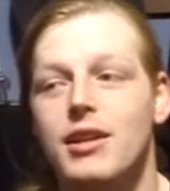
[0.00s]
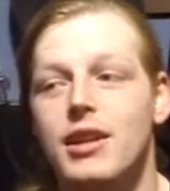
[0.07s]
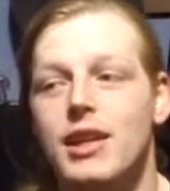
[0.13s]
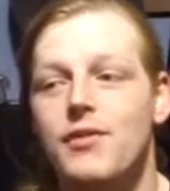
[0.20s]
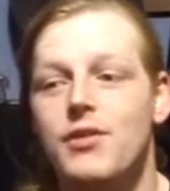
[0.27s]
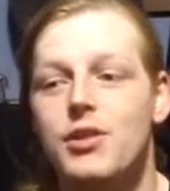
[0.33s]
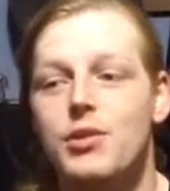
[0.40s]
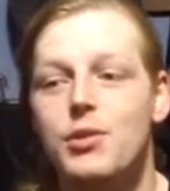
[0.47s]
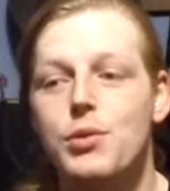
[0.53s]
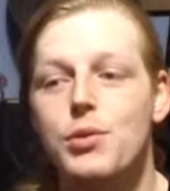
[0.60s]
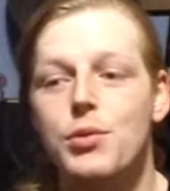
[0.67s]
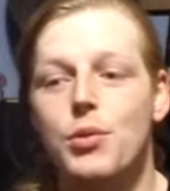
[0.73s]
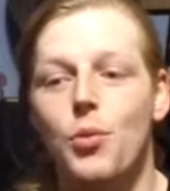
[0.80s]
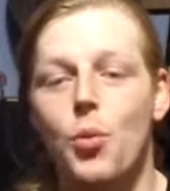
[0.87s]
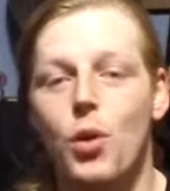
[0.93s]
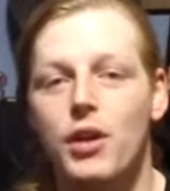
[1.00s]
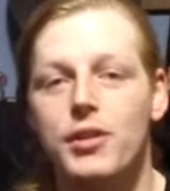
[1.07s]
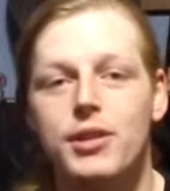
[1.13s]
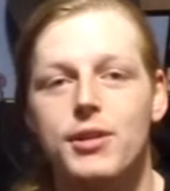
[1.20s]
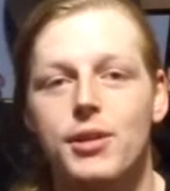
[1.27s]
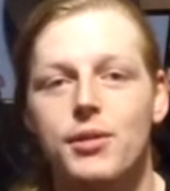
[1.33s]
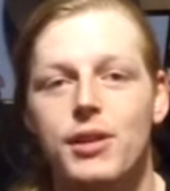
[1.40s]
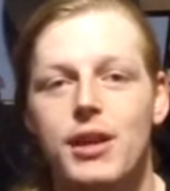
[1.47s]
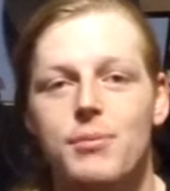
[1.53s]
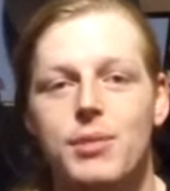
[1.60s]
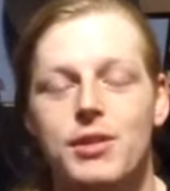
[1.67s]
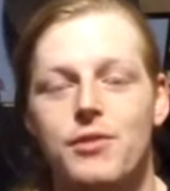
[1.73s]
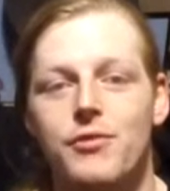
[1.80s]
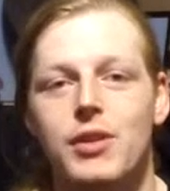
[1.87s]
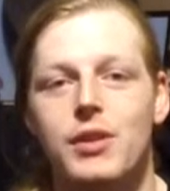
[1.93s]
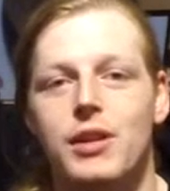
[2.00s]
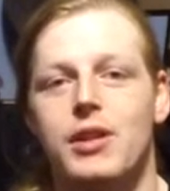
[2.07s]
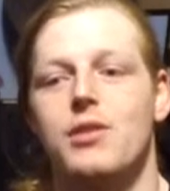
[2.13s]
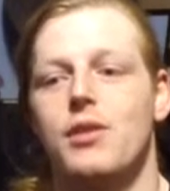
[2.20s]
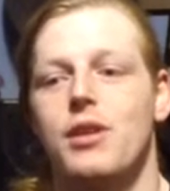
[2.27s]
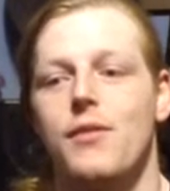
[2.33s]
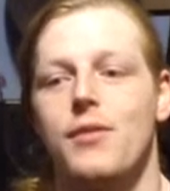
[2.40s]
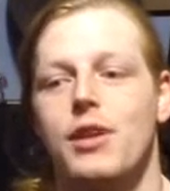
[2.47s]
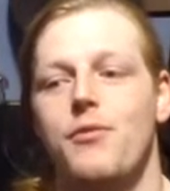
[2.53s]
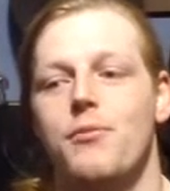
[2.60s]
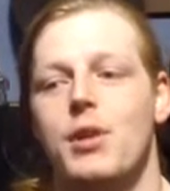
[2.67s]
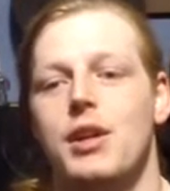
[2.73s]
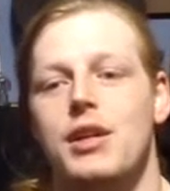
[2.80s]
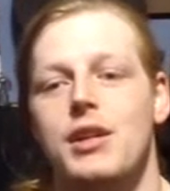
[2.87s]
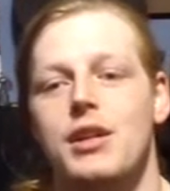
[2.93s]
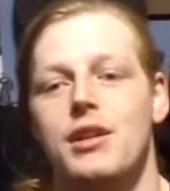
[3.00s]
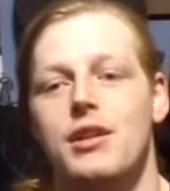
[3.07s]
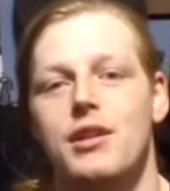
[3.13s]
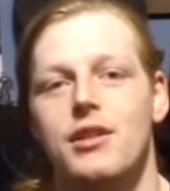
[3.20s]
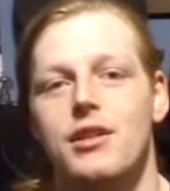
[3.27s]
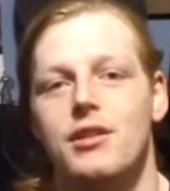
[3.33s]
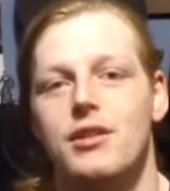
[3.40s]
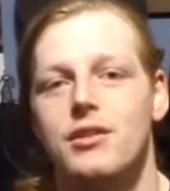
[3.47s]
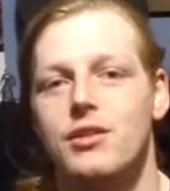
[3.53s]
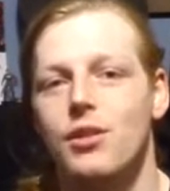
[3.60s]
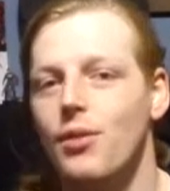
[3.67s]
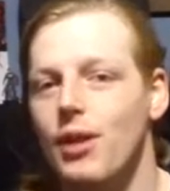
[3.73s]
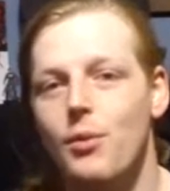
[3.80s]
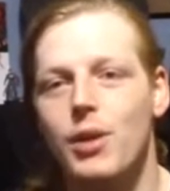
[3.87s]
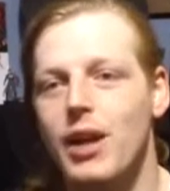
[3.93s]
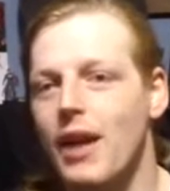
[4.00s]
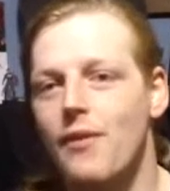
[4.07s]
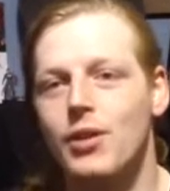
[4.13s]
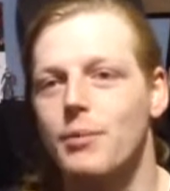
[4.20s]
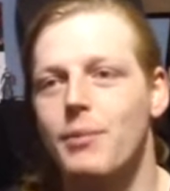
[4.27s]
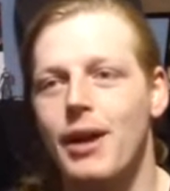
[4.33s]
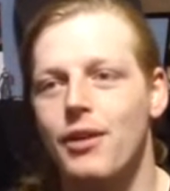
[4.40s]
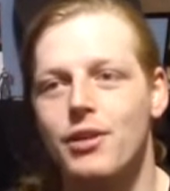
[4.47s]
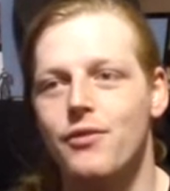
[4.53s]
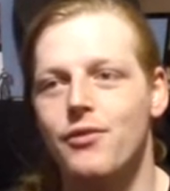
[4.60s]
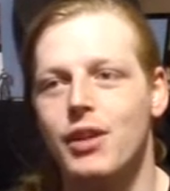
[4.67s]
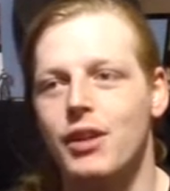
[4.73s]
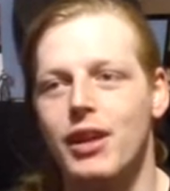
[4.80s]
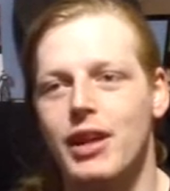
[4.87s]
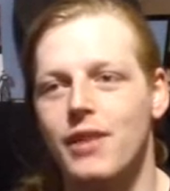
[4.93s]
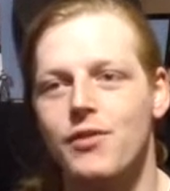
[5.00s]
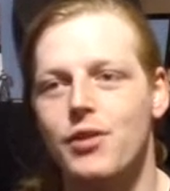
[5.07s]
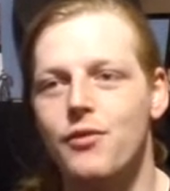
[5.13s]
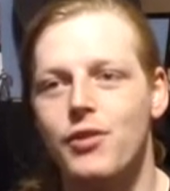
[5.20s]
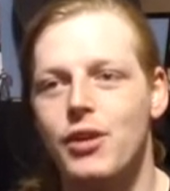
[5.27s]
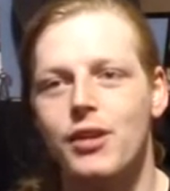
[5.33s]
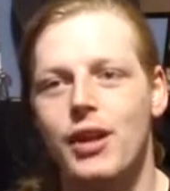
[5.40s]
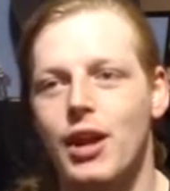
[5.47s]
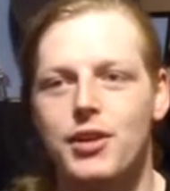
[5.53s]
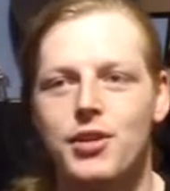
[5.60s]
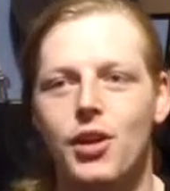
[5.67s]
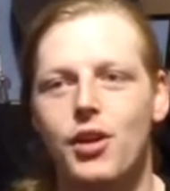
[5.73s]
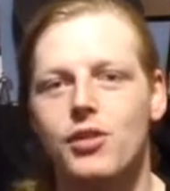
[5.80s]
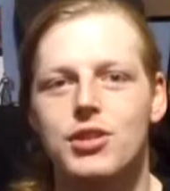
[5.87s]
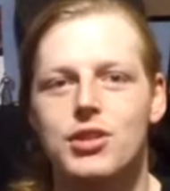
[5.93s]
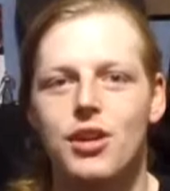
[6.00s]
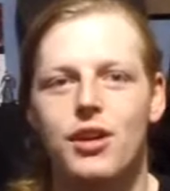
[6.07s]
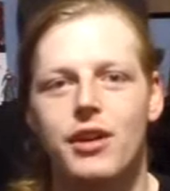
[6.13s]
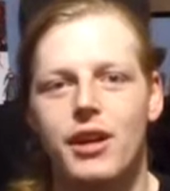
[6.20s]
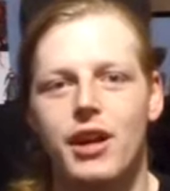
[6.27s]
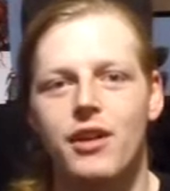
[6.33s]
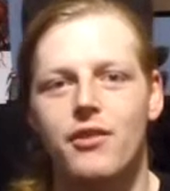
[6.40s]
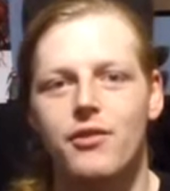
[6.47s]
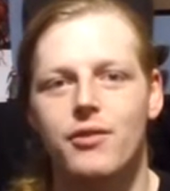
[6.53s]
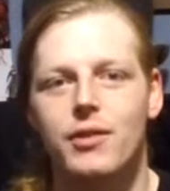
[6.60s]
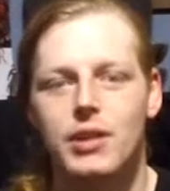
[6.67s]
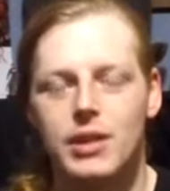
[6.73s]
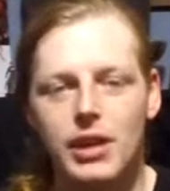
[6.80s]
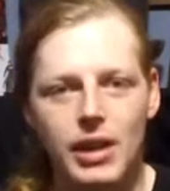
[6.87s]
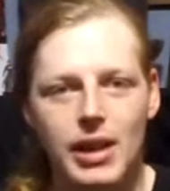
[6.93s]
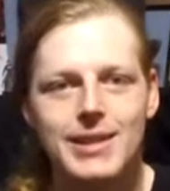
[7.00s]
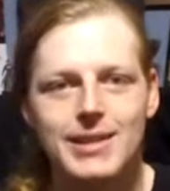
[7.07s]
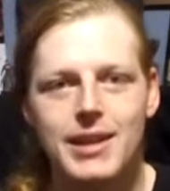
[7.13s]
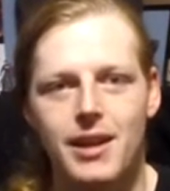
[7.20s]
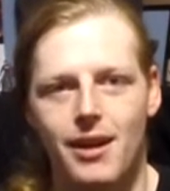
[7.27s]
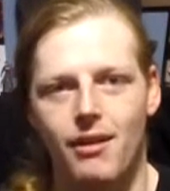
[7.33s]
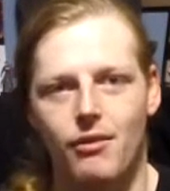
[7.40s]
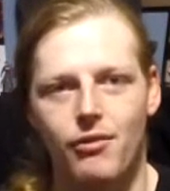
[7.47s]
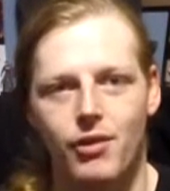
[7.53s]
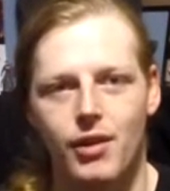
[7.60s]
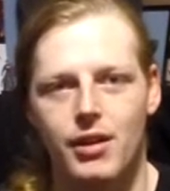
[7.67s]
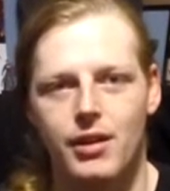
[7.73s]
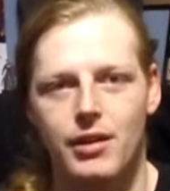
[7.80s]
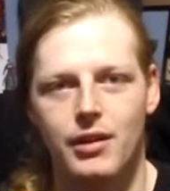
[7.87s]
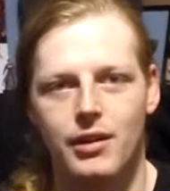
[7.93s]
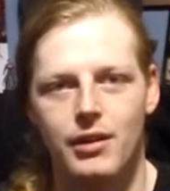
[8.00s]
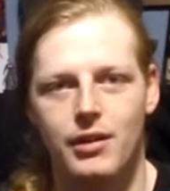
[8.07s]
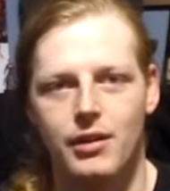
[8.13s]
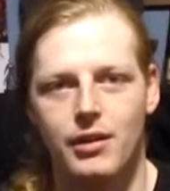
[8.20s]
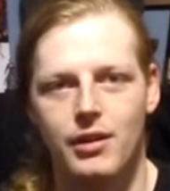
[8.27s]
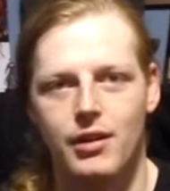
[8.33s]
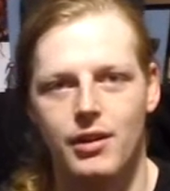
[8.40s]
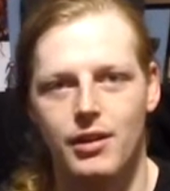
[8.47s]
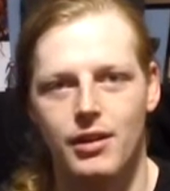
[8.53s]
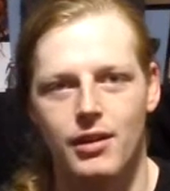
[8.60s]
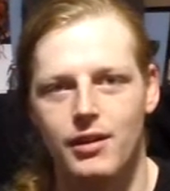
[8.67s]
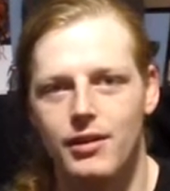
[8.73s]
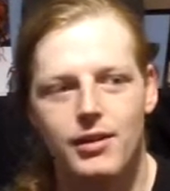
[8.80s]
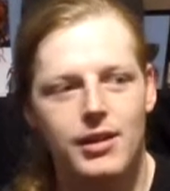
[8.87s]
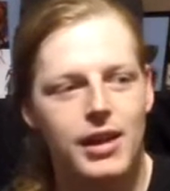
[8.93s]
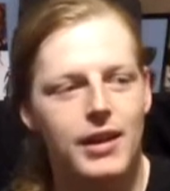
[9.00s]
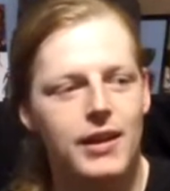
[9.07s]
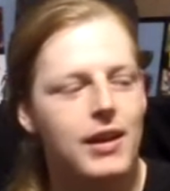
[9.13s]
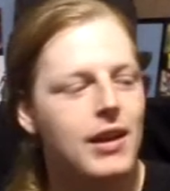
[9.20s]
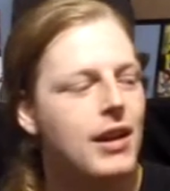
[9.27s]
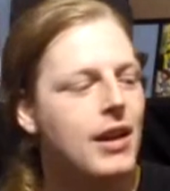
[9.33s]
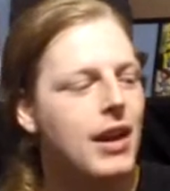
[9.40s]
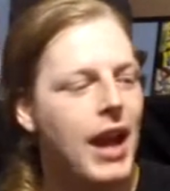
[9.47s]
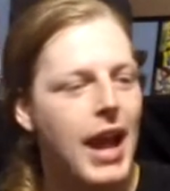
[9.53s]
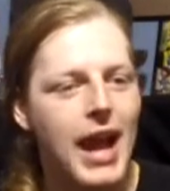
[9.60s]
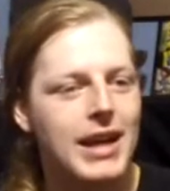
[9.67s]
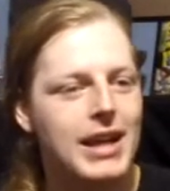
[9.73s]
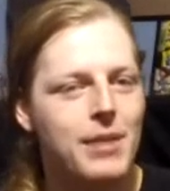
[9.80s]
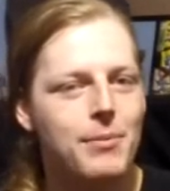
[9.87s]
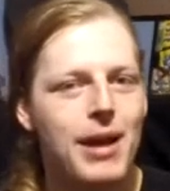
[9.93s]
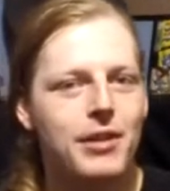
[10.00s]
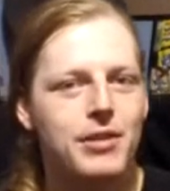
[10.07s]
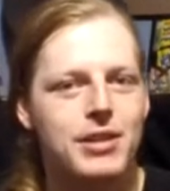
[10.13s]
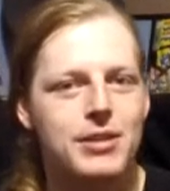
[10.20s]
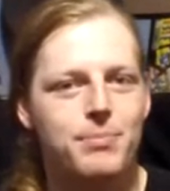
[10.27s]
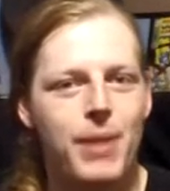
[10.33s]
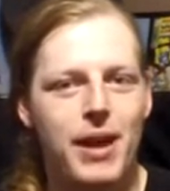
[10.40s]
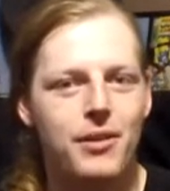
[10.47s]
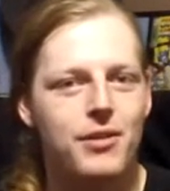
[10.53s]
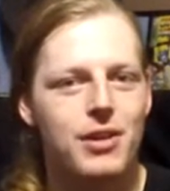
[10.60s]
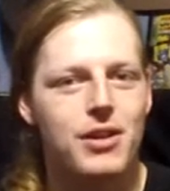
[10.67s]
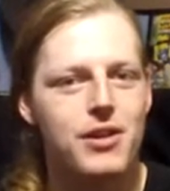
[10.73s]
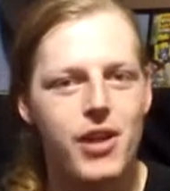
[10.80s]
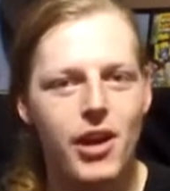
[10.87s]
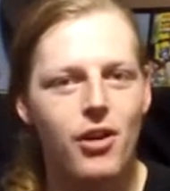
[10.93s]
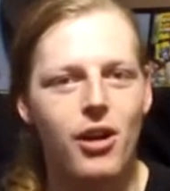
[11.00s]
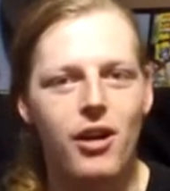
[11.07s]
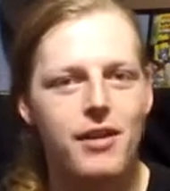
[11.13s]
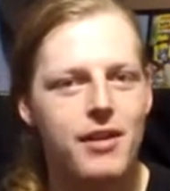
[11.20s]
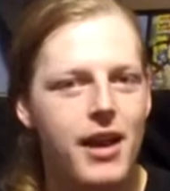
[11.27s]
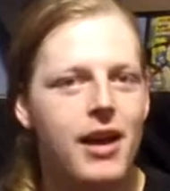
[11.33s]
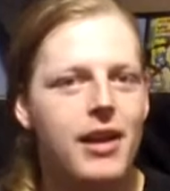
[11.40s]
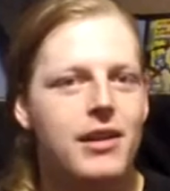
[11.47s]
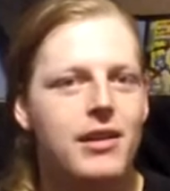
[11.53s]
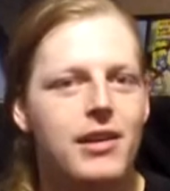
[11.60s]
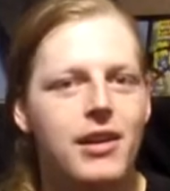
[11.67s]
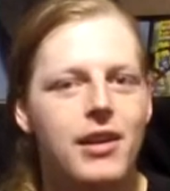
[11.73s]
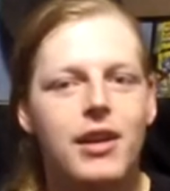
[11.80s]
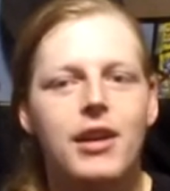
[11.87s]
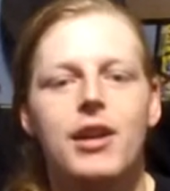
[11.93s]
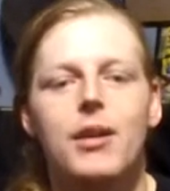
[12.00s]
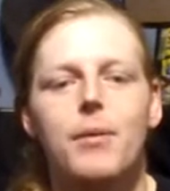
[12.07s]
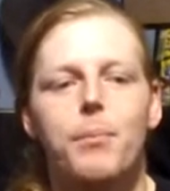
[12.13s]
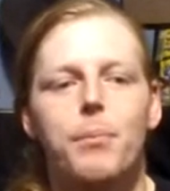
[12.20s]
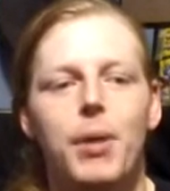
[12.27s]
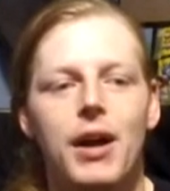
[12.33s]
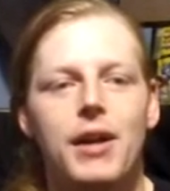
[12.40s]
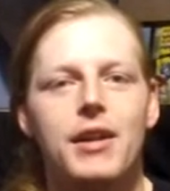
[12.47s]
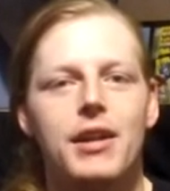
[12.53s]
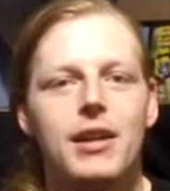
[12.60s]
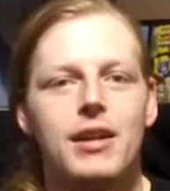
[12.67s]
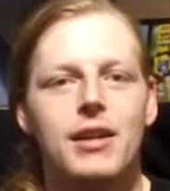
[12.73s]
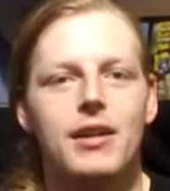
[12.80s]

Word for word: if you want to donate but you feel like you don't have enough money, donate whatever amount you feel like. If you feel like a dollar is not enough, it's enough. Like any amount is better than no none. But